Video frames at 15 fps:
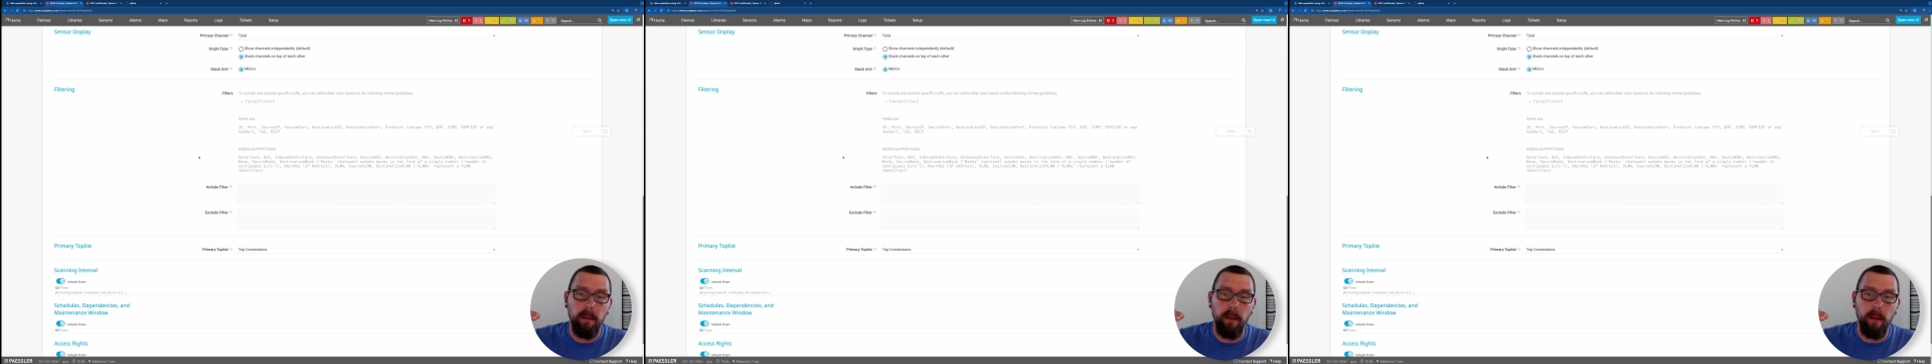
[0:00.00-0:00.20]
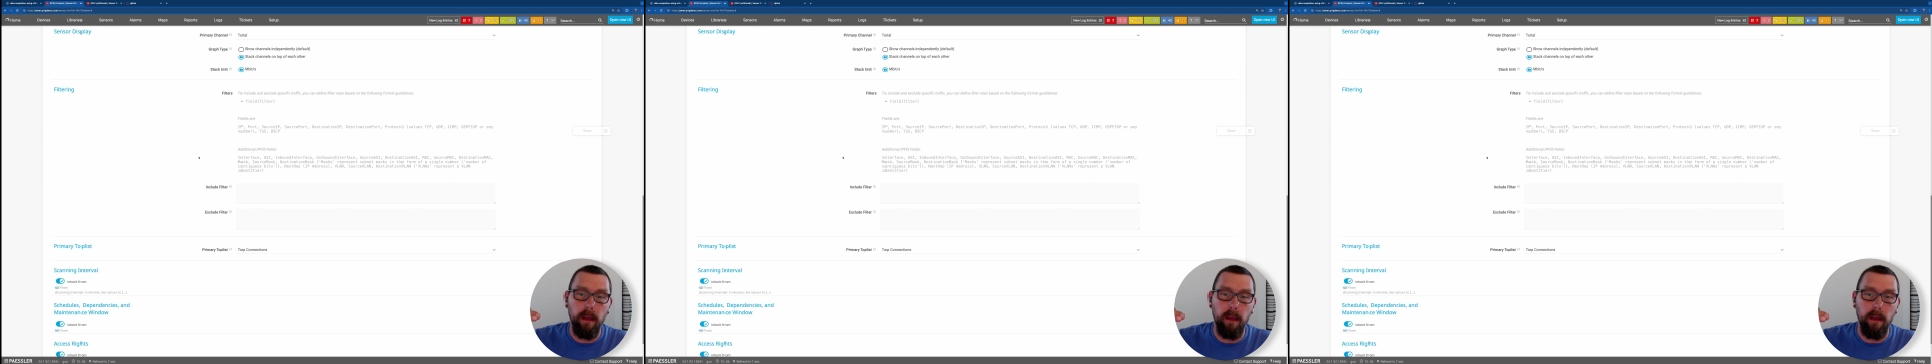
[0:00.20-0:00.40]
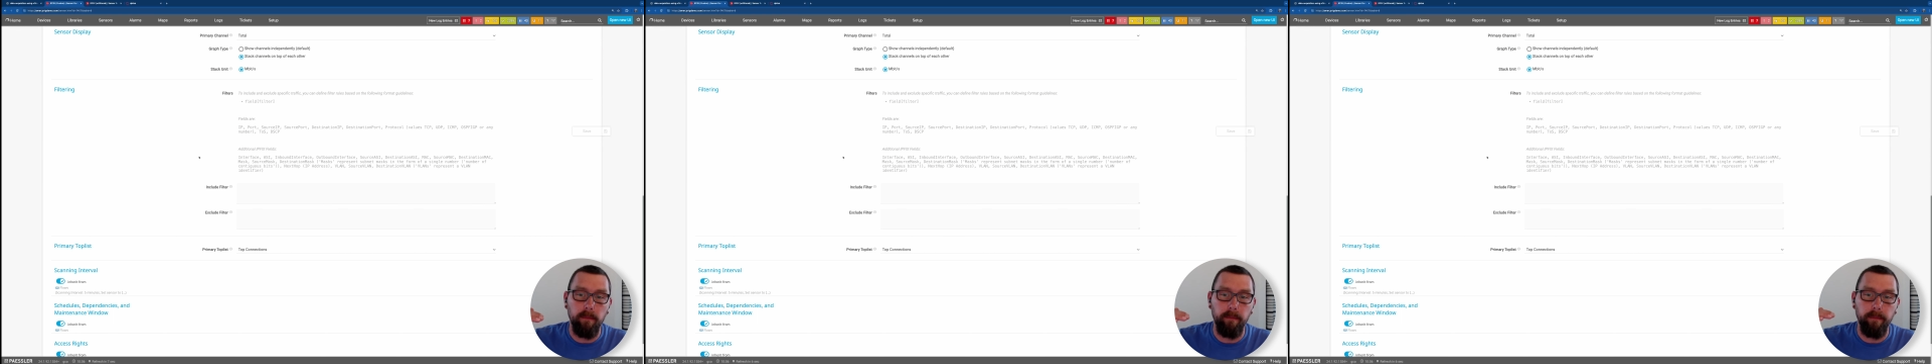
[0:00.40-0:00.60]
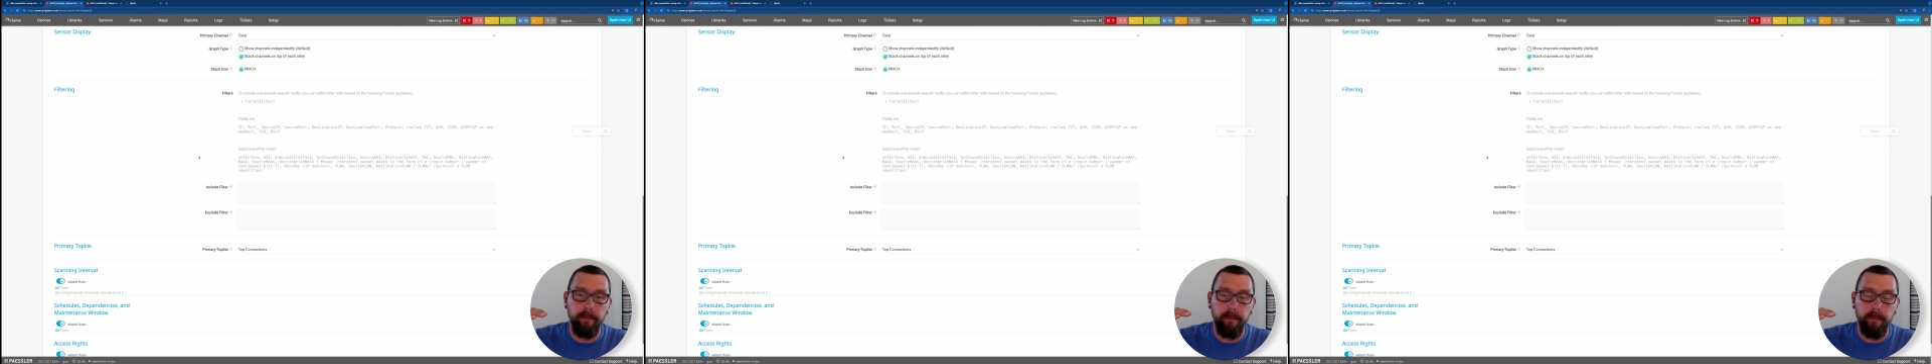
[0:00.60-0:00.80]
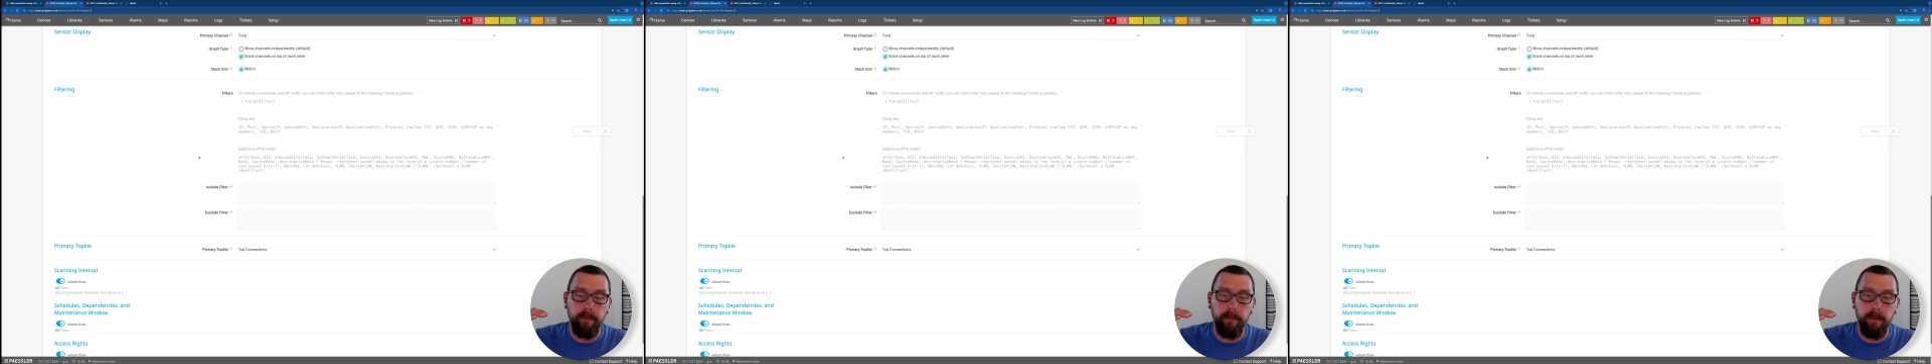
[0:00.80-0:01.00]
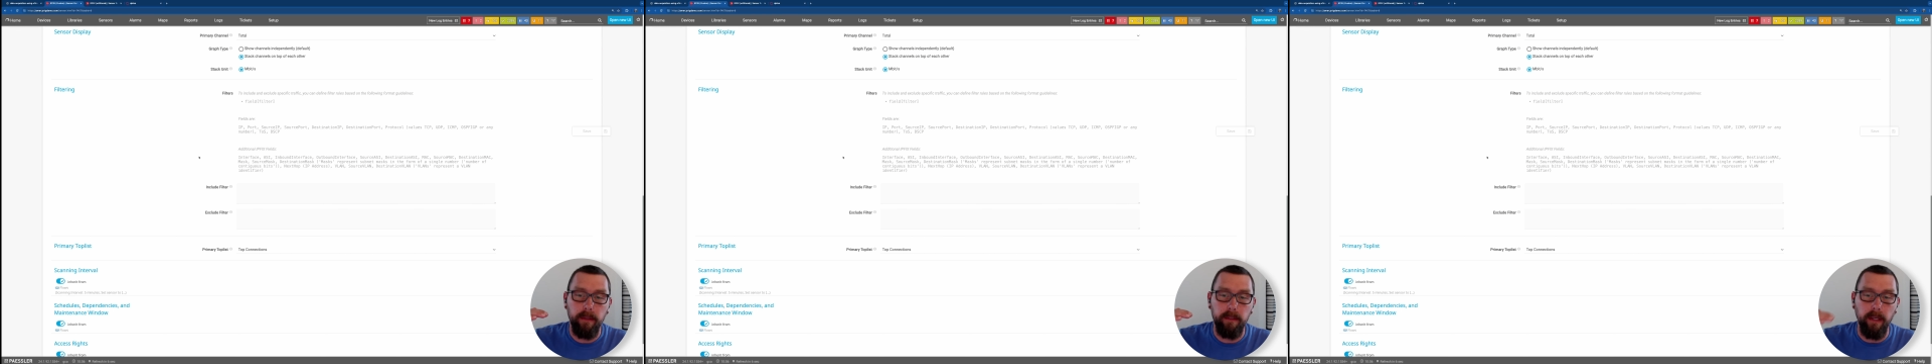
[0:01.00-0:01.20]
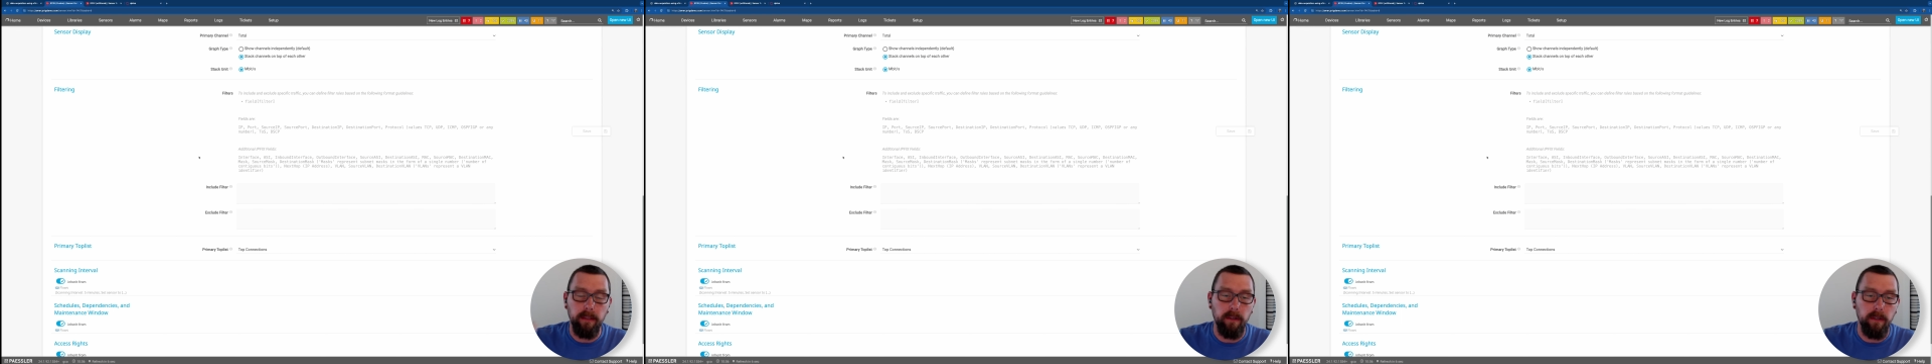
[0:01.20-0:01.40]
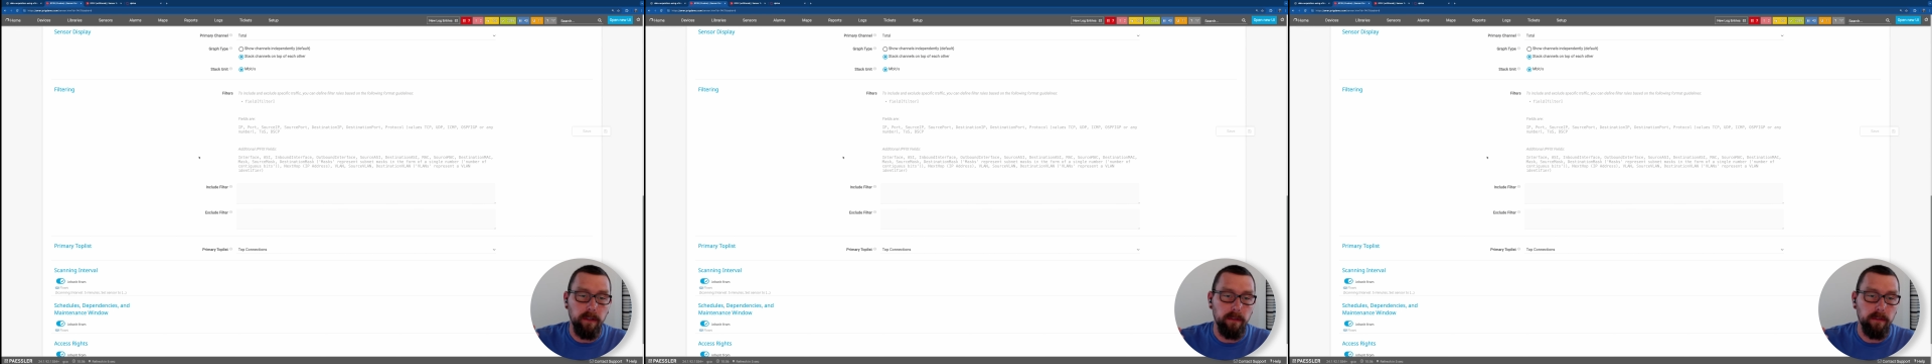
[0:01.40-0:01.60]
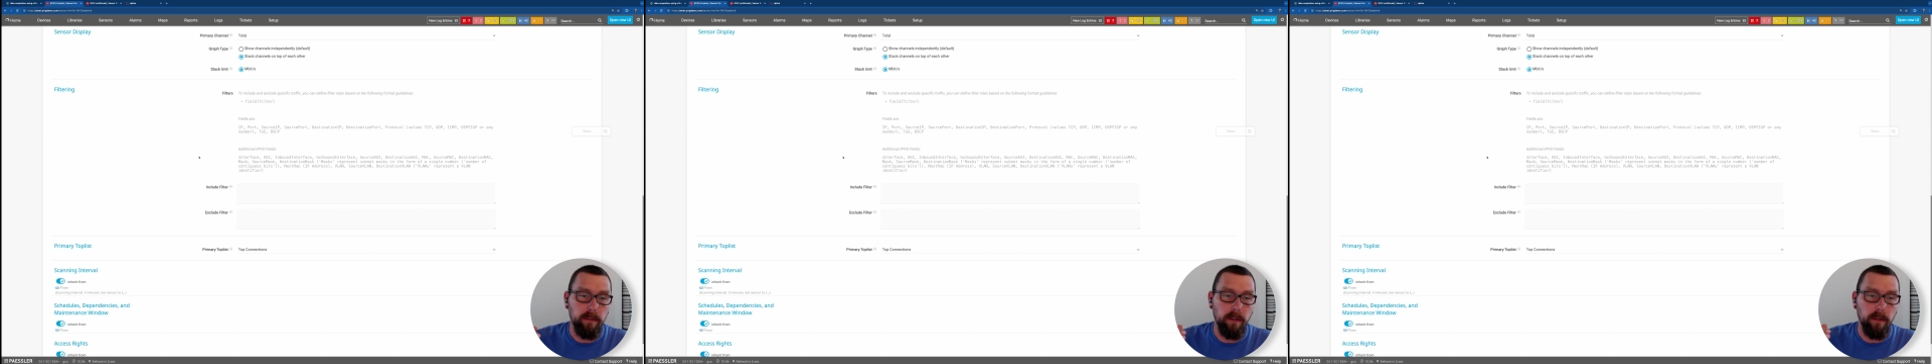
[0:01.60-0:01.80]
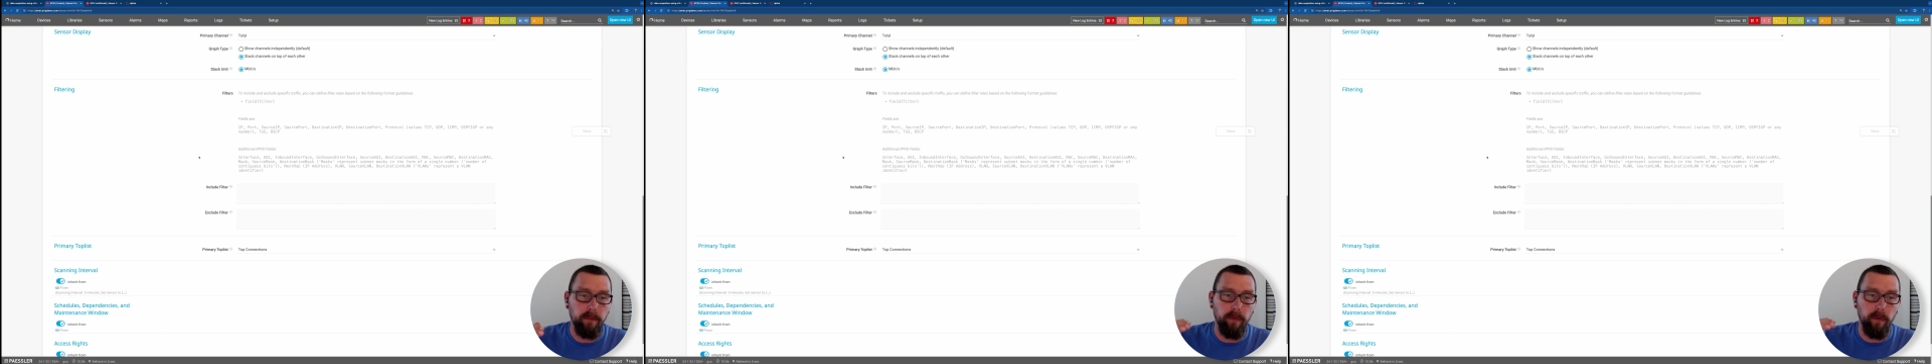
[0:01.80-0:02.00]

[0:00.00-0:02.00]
sensors